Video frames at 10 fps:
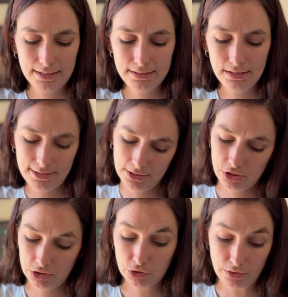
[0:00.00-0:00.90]
nutty
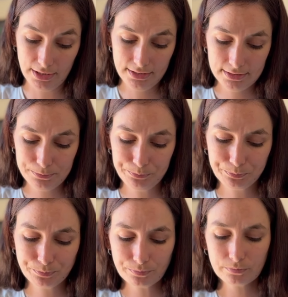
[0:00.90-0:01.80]
texture is great,
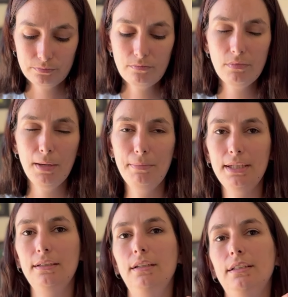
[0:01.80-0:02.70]

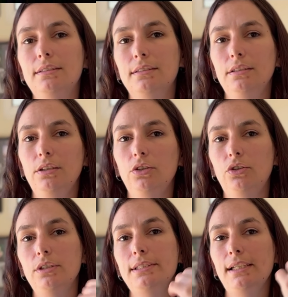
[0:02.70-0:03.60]
but you
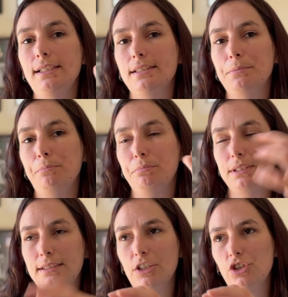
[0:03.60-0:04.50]
don't taste
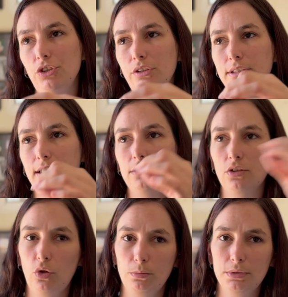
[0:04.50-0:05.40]
pistachio, you
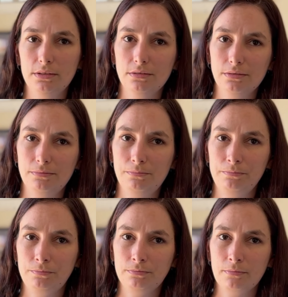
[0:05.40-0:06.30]
taste almond.
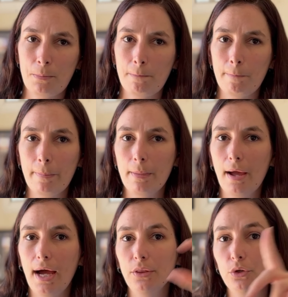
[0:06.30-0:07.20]

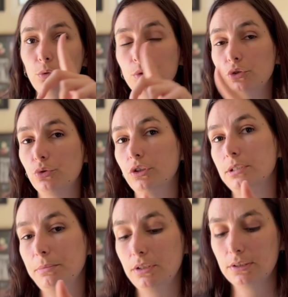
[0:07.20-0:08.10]
I thought it was
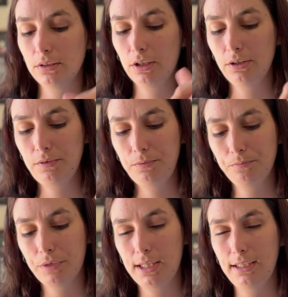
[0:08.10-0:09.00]
rose because a lot of
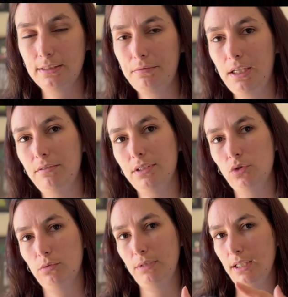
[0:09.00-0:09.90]
these flavors
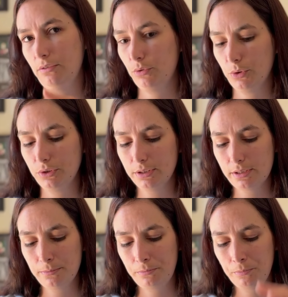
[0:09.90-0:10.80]
normally have rose.